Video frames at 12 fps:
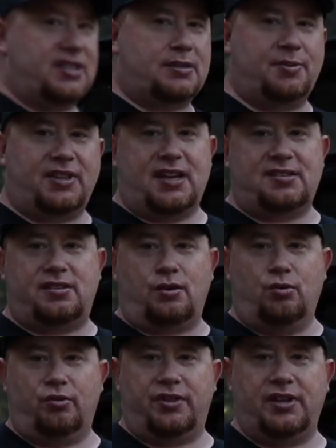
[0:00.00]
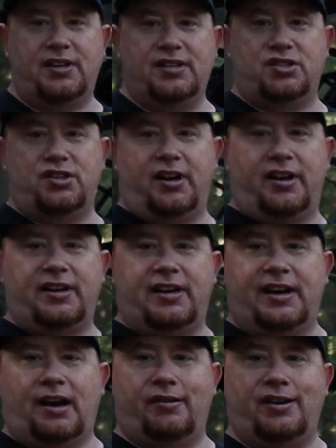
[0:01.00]
this, but that's the cool thing is you got to
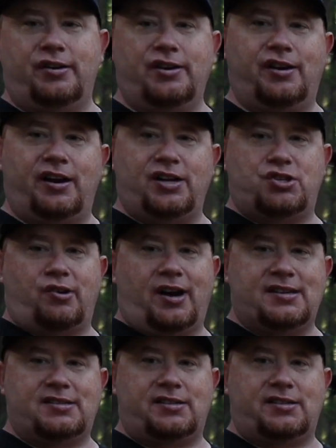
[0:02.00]
get out here. You got to try